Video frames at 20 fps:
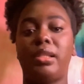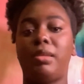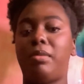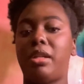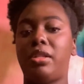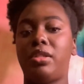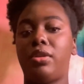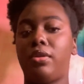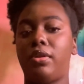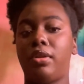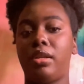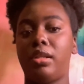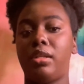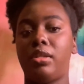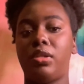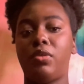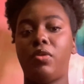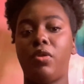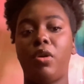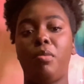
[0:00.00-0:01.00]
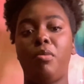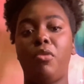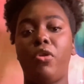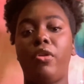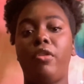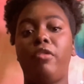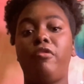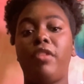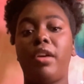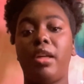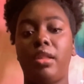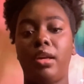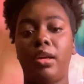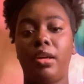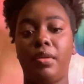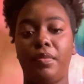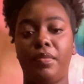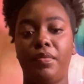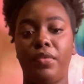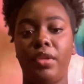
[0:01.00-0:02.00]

mental illness or moral failing